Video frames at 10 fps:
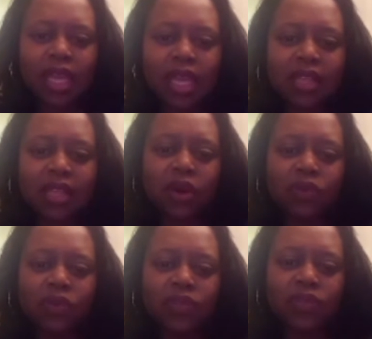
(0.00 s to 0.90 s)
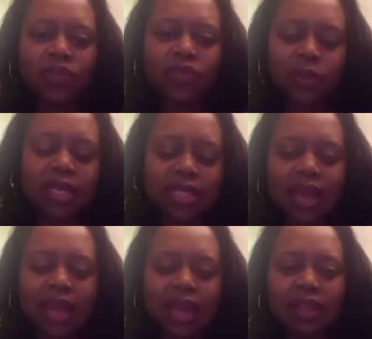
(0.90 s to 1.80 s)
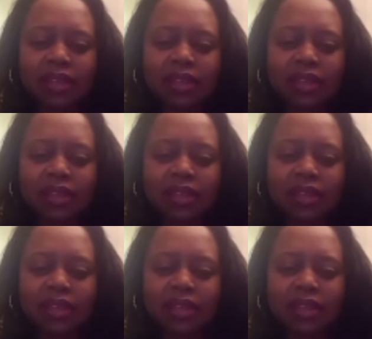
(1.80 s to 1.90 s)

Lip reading: And so that's when I decided